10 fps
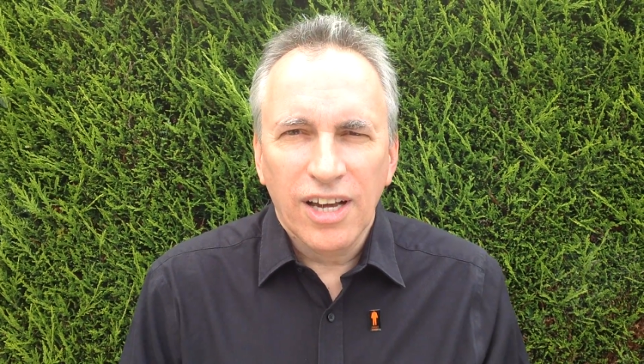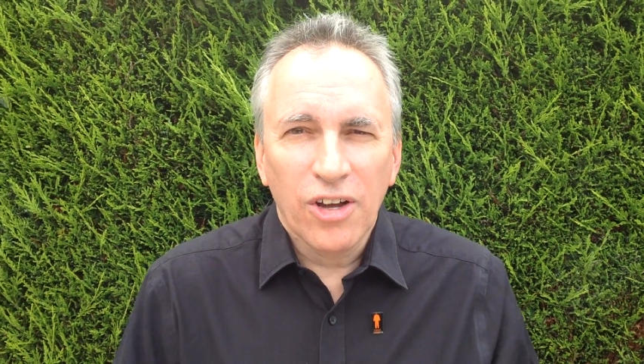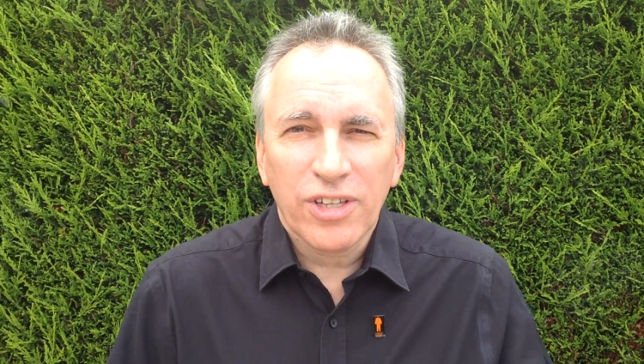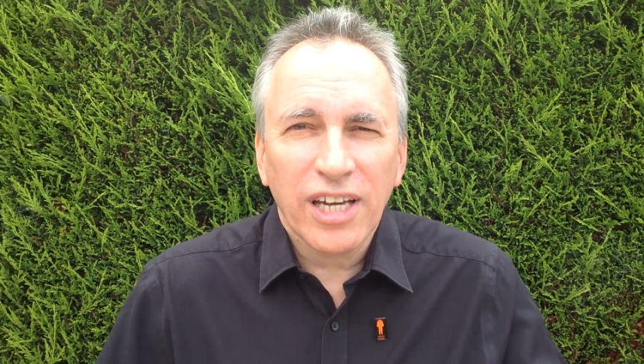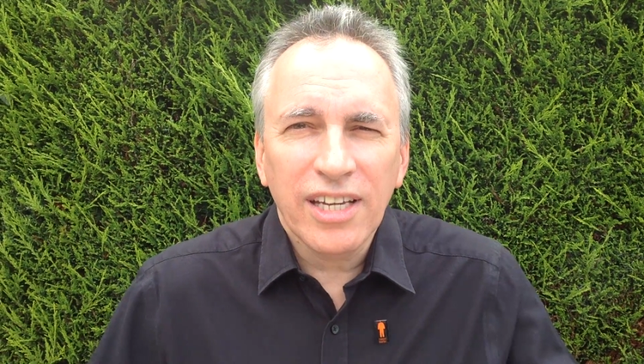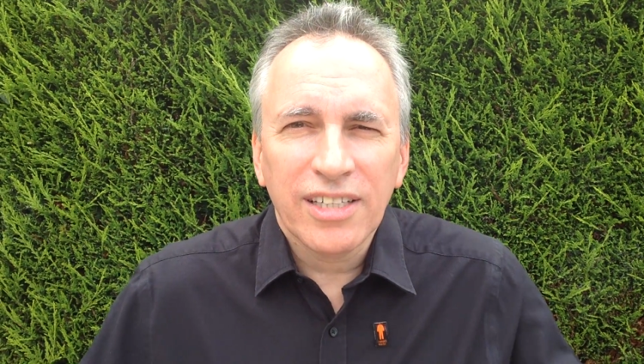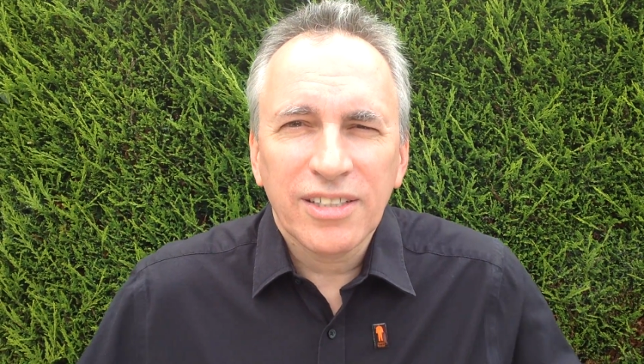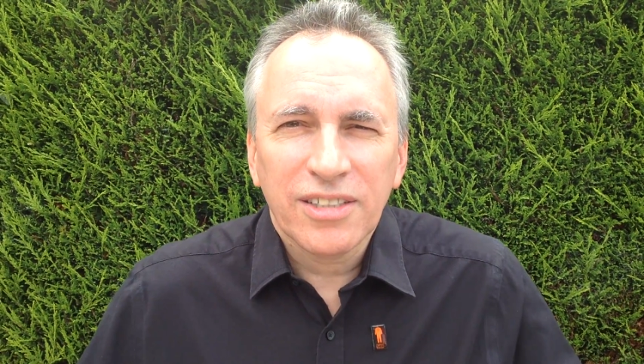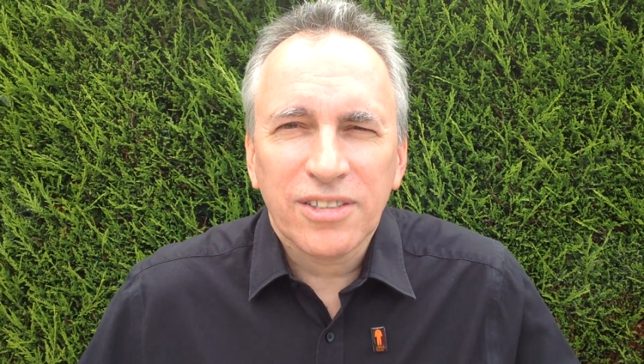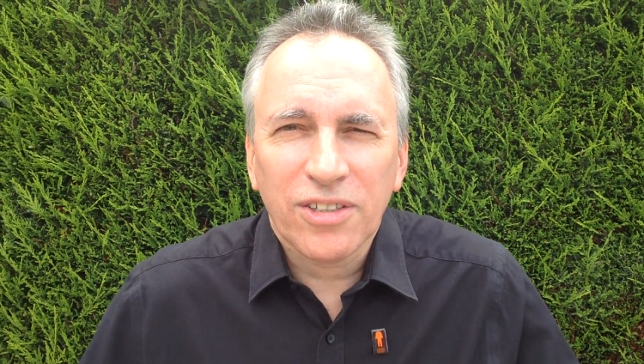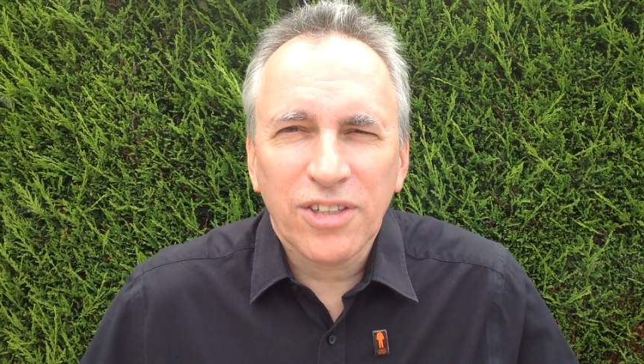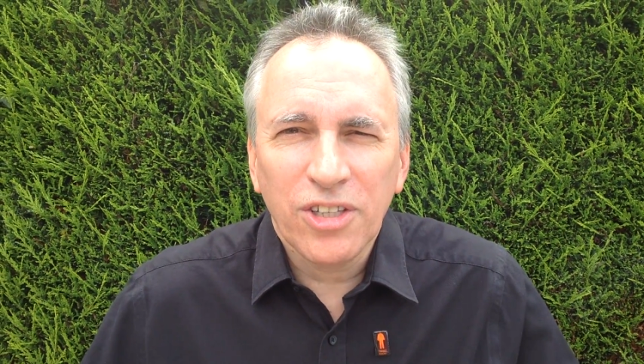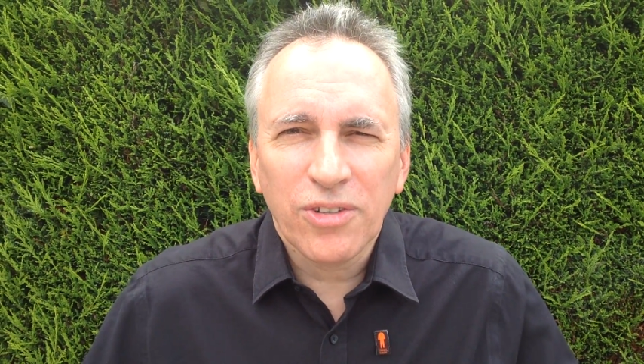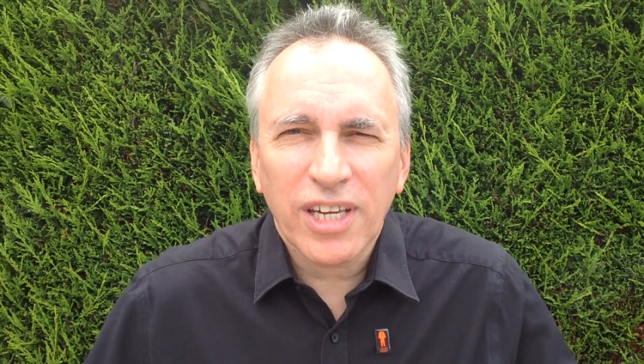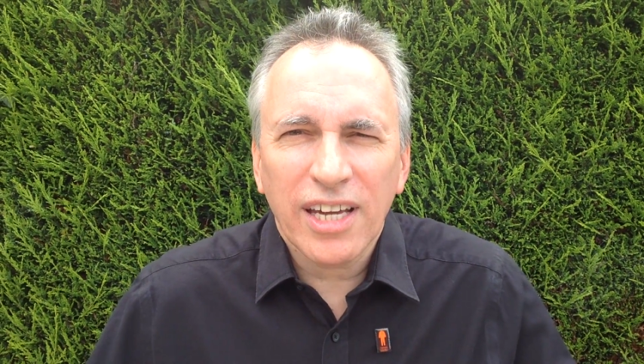Okay, so
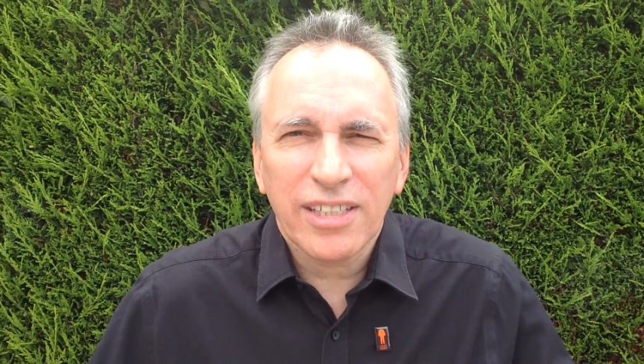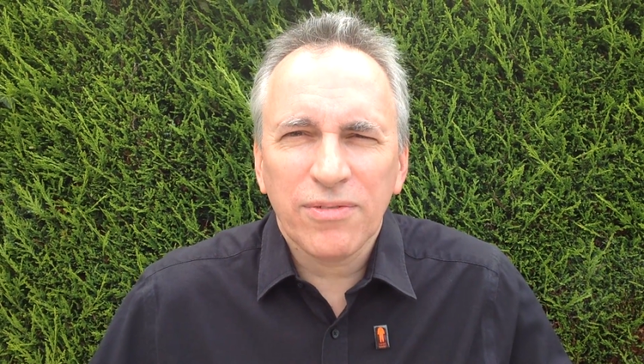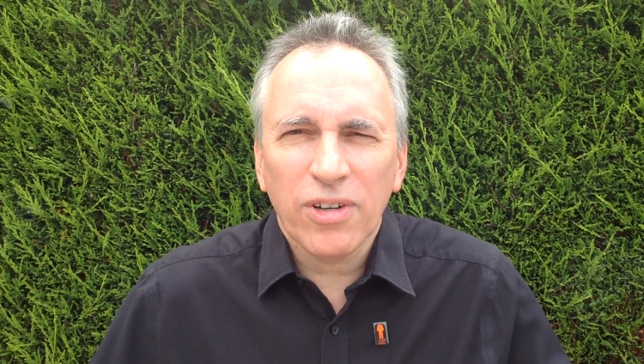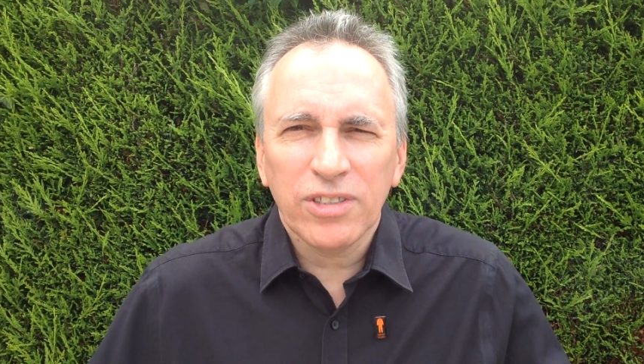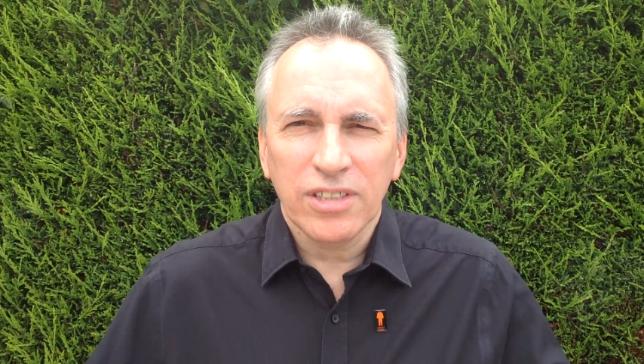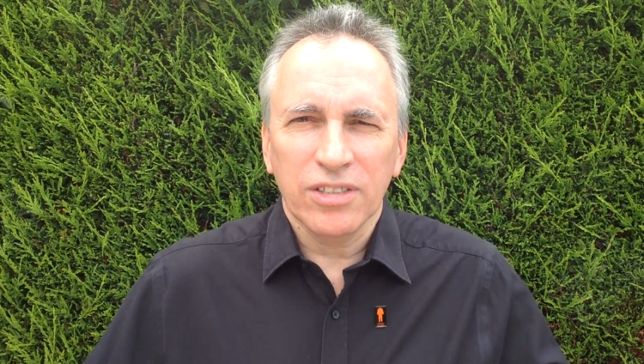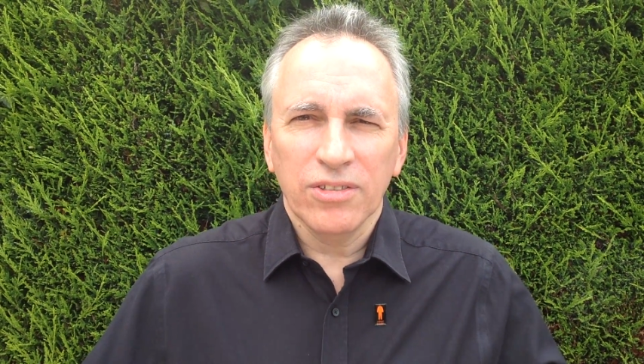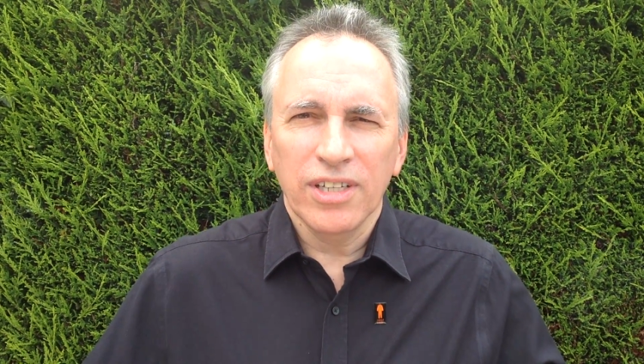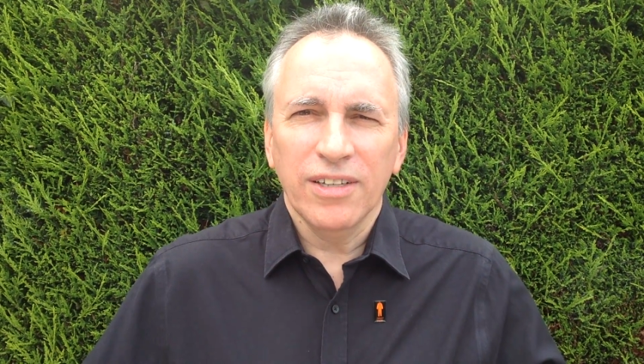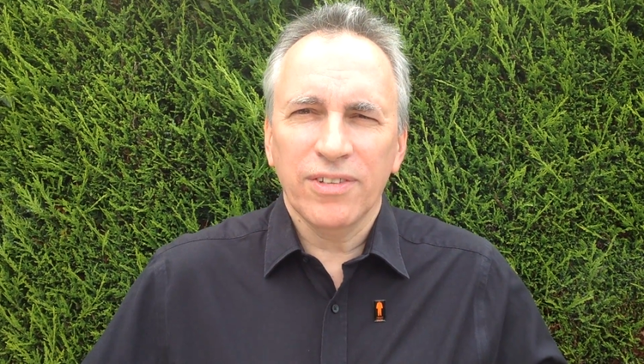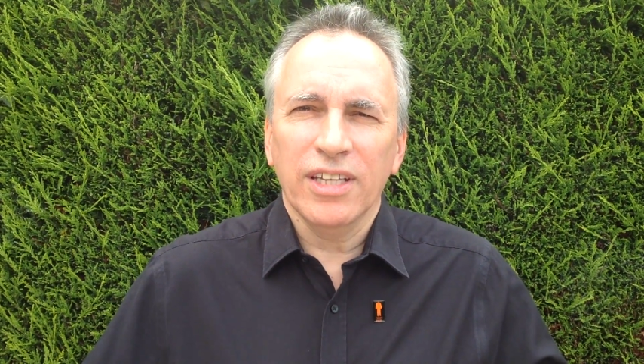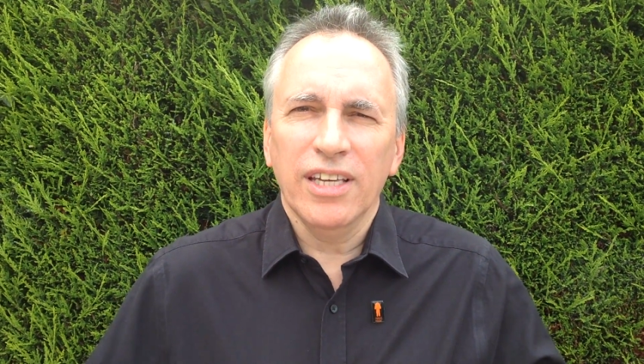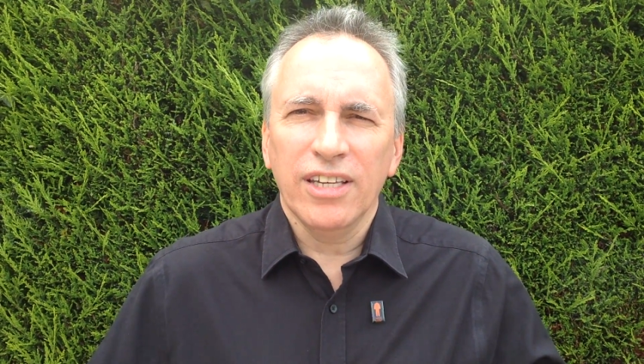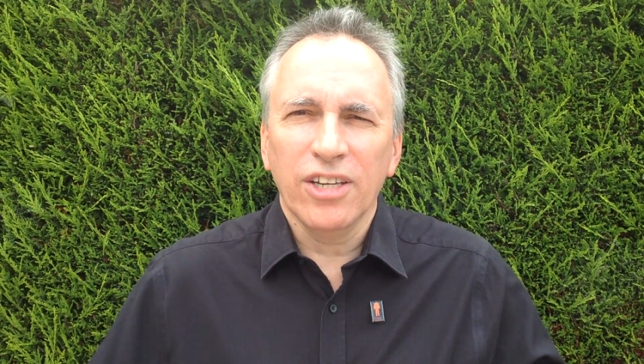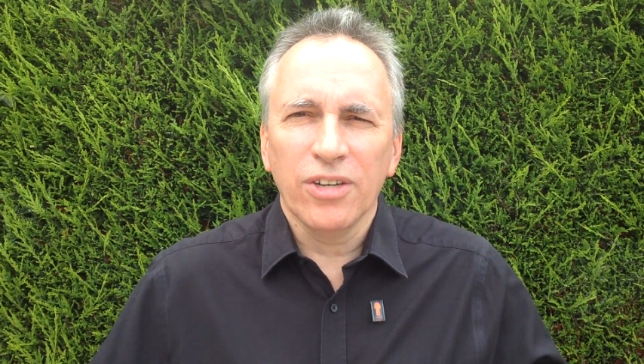the UK has voted to leave the
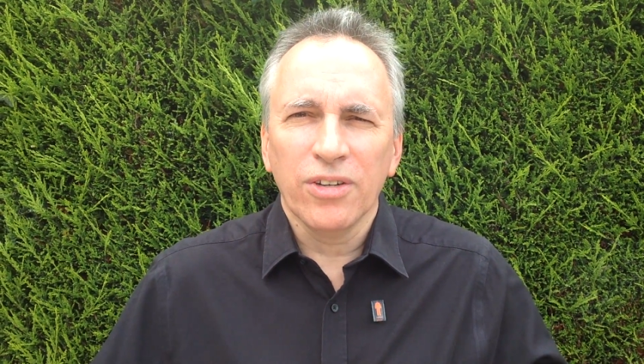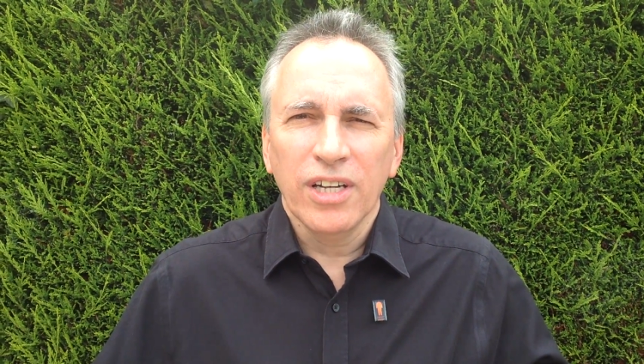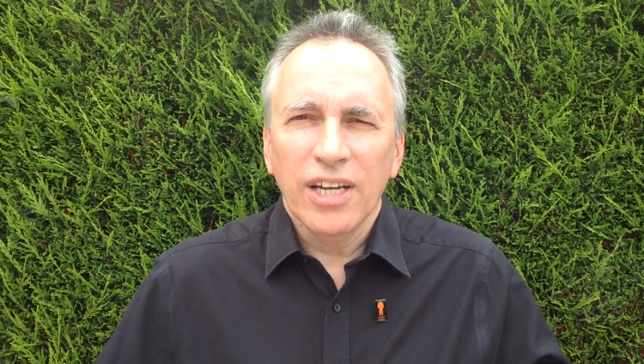EU.